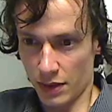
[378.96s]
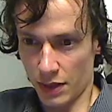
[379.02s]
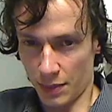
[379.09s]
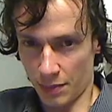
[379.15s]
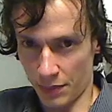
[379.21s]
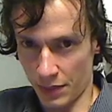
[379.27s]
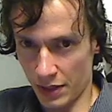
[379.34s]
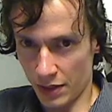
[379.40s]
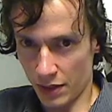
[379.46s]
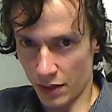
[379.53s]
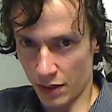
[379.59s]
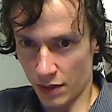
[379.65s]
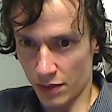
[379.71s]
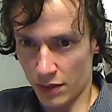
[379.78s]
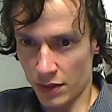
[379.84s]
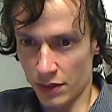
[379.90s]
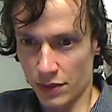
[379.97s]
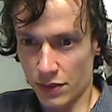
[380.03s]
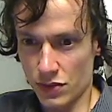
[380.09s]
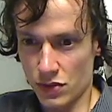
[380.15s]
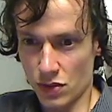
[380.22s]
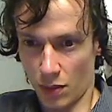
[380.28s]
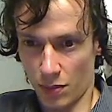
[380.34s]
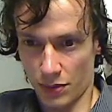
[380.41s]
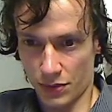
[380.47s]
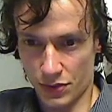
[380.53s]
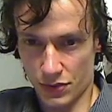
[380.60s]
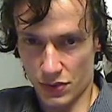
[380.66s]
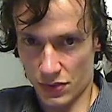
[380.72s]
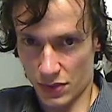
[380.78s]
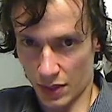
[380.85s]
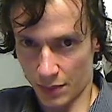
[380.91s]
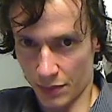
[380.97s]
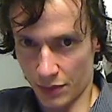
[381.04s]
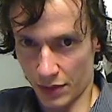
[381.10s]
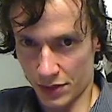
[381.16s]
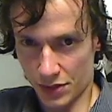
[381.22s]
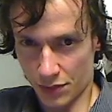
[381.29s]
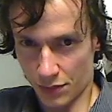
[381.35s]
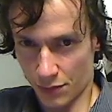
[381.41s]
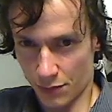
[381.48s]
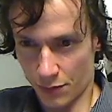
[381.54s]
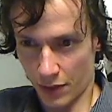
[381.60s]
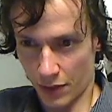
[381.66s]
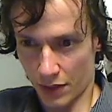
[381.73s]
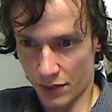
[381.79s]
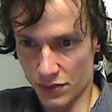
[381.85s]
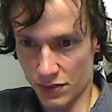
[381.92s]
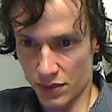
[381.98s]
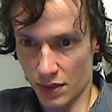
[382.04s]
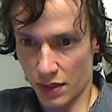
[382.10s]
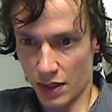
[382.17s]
in media does not produce the same collection of effects,